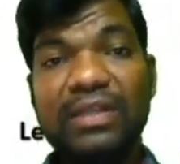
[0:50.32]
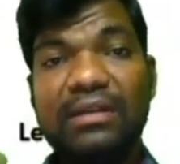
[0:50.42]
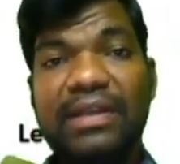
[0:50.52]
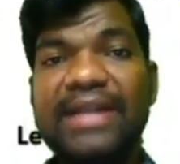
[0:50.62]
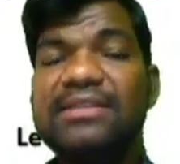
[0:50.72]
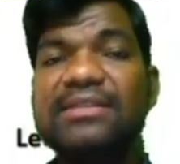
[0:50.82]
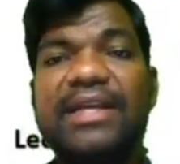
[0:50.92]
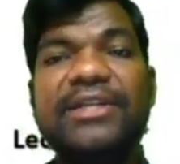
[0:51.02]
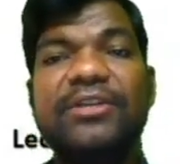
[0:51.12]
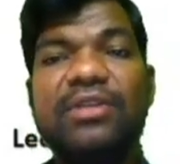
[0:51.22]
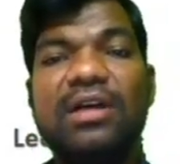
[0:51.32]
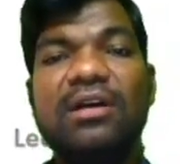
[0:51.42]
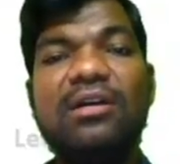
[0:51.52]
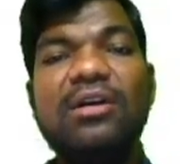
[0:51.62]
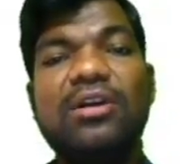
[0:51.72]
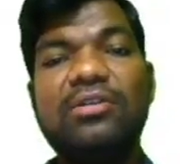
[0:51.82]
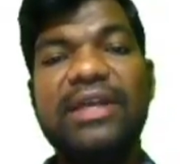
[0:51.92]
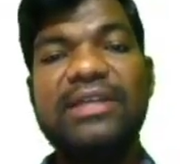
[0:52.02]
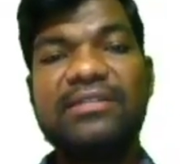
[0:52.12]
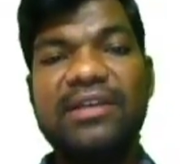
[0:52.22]
Let's get into the
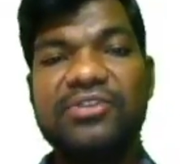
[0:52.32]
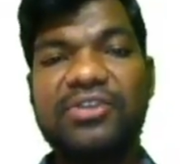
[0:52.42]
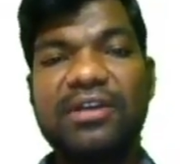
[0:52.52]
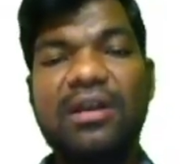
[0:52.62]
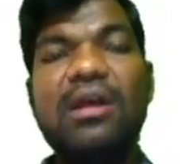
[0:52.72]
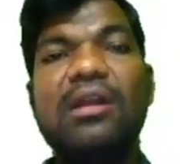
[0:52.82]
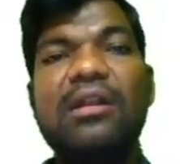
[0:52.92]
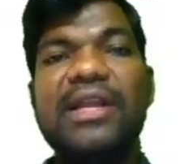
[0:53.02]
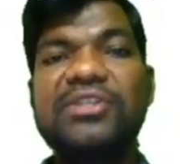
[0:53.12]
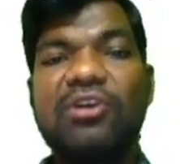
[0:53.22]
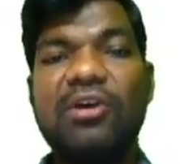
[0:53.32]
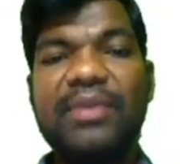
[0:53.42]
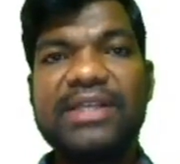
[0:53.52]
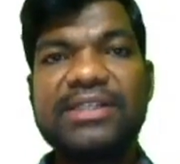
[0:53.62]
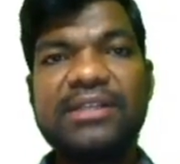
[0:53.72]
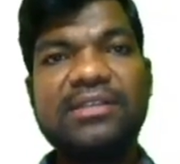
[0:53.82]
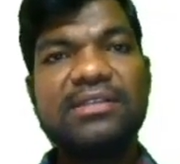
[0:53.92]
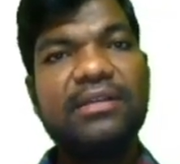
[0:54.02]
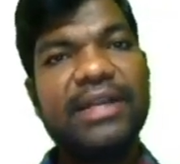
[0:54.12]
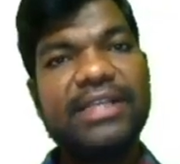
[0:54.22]
today's lecture. List
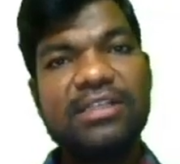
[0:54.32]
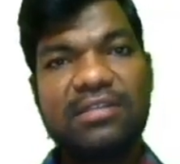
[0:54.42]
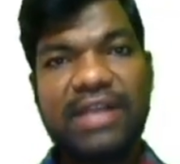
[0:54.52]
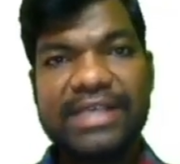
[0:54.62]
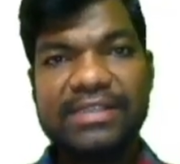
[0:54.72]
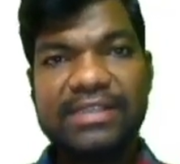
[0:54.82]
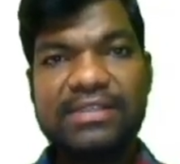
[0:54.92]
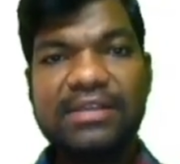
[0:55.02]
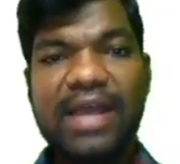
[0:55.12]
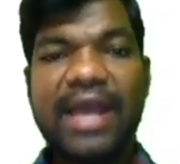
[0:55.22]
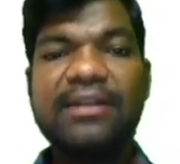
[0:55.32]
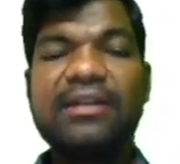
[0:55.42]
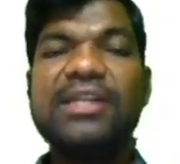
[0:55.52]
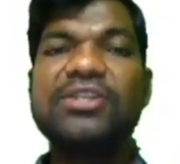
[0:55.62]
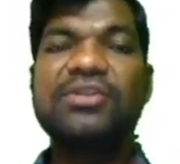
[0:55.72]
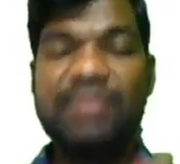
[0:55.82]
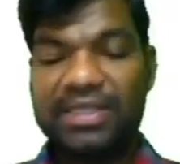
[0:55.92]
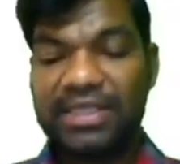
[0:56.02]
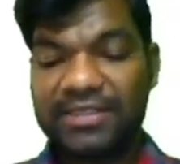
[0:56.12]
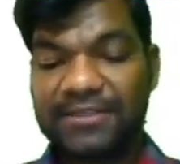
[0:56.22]
operations, list slices and list
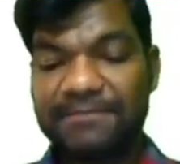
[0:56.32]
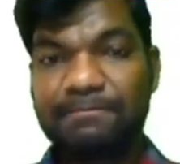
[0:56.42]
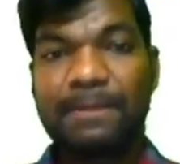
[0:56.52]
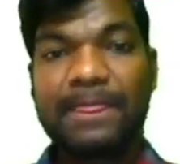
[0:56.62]
methods.